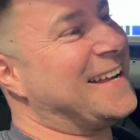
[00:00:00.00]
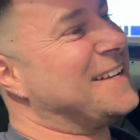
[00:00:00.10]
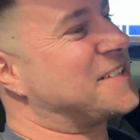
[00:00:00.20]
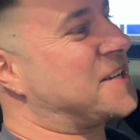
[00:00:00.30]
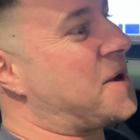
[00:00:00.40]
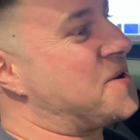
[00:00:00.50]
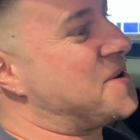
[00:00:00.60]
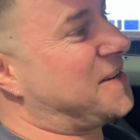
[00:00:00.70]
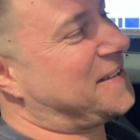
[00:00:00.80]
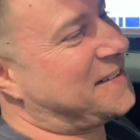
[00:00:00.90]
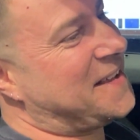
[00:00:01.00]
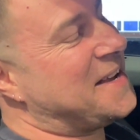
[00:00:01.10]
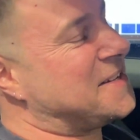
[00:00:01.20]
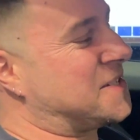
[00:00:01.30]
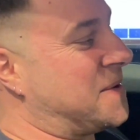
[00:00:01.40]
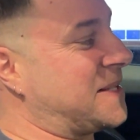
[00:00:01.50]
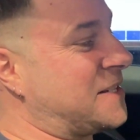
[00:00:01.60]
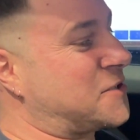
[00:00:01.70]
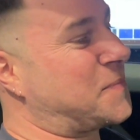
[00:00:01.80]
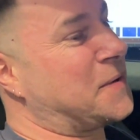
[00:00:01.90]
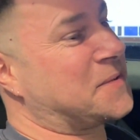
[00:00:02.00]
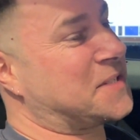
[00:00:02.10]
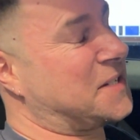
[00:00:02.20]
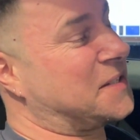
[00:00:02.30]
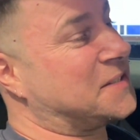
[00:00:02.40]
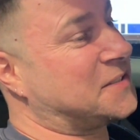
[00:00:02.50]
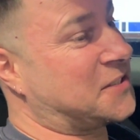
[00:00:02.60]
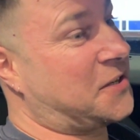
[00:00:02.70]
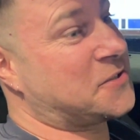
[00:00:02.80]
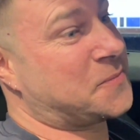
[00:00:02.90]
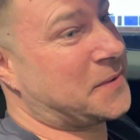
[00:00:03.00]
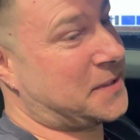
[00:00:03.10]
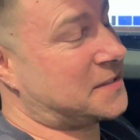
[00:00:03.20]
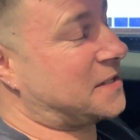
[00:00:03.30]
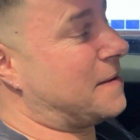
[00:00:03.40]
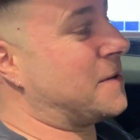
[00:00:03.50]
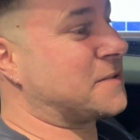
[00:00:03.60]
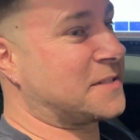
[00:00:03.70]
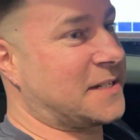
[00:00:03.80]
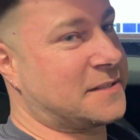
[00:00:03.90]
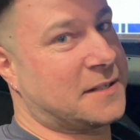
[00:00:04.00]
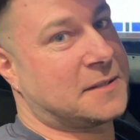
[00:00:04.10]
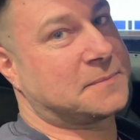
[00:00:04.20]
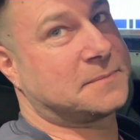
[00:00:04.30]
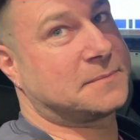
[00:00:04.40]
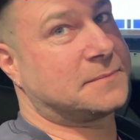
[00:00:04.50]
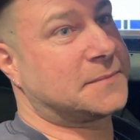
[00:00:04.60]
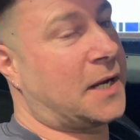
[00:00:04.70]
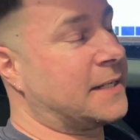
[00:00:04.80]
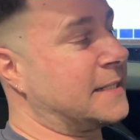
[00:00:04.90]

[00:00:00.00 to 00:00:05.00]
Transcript: So I then spoke to the guys who build our turbos and said, you know, I